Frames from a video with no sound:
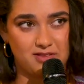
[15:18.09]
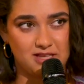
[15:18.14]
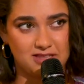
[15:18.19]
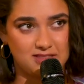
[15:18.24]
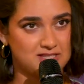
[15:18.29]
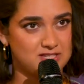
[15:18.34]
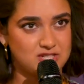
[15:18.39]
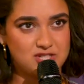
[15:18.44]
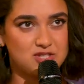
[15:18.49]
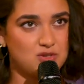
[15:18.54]
Like
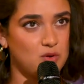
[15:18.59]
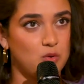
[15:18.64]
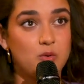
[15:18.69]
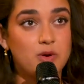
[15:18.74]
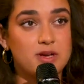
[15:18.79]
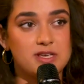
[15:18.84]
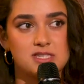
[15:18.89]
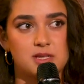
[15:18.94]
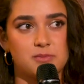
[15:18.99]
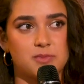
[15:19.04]
there's just
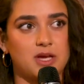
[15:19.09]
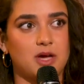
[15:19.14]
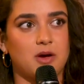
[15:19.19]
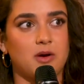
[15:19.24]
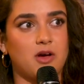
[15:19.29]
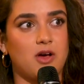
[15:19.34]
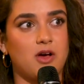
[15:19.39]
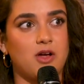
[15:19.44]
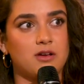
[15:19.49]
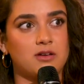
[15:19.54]
always something
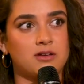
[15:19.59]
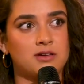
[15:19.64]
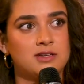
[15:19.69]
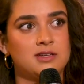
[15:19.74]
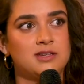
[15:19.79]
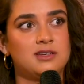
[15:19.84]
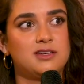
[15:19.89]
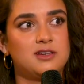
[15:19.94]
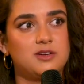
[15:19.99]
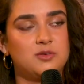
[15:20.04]
going on,
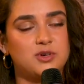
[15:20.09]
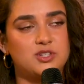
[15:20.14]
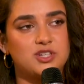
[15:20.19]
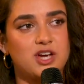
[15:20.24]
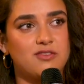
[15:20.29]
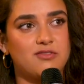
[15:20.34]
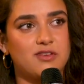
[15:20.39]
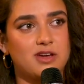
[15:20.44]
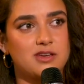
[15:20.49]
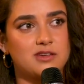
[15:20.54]
which
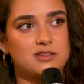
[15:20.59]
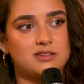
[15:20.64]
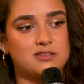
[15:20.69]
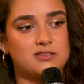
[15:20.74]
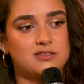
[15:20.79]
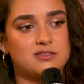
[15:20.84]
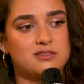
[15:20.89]
I find